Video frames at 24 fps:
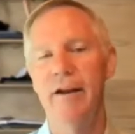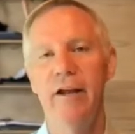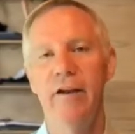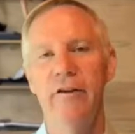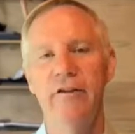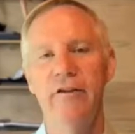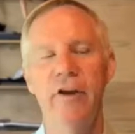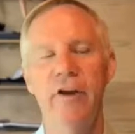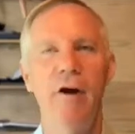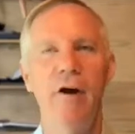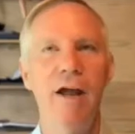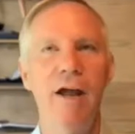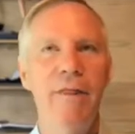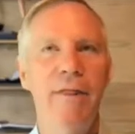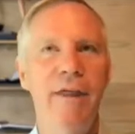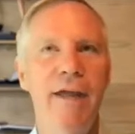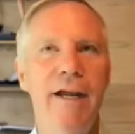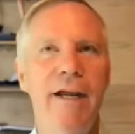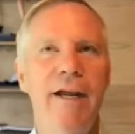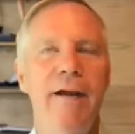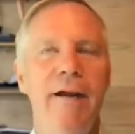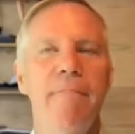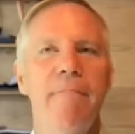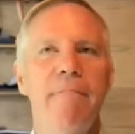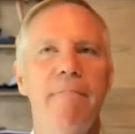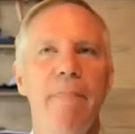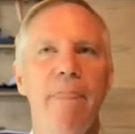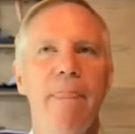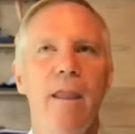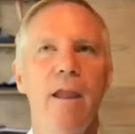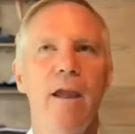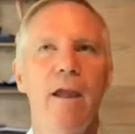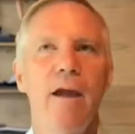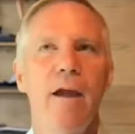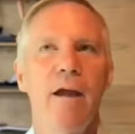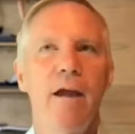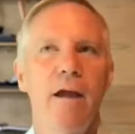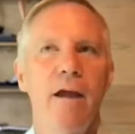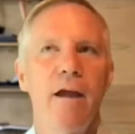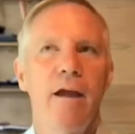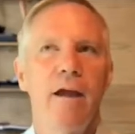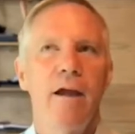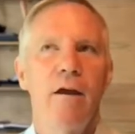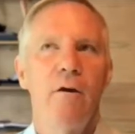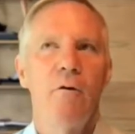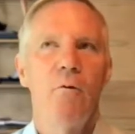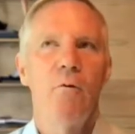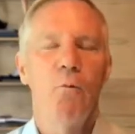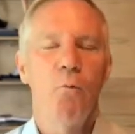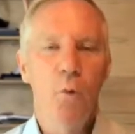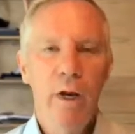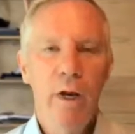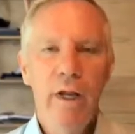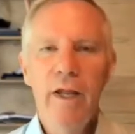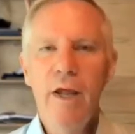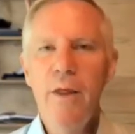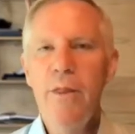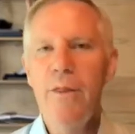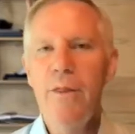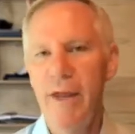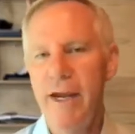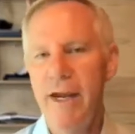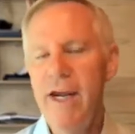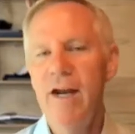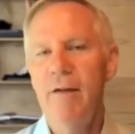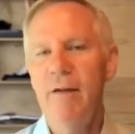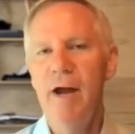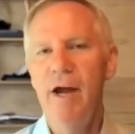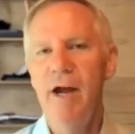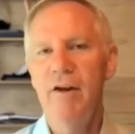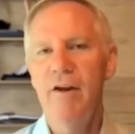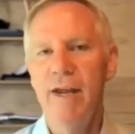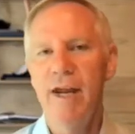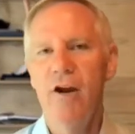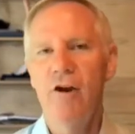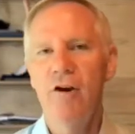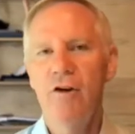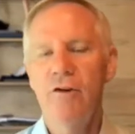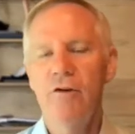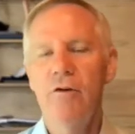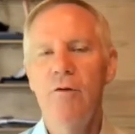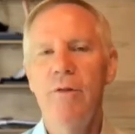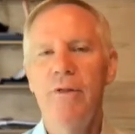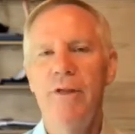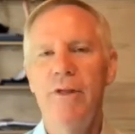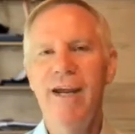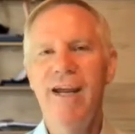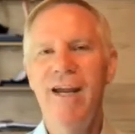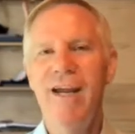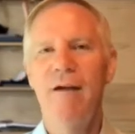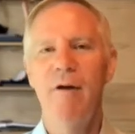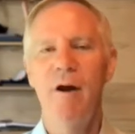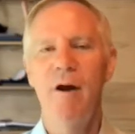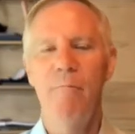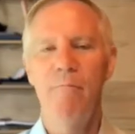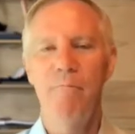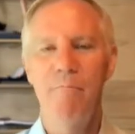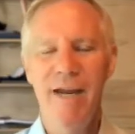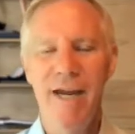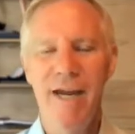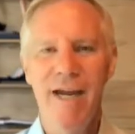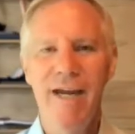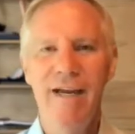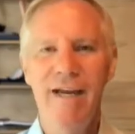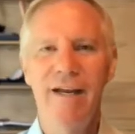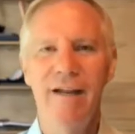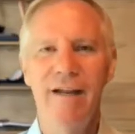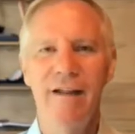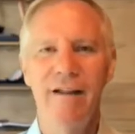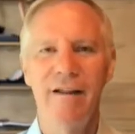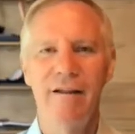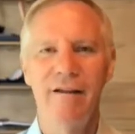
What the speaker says: And so I think really thinking about character, thinking about being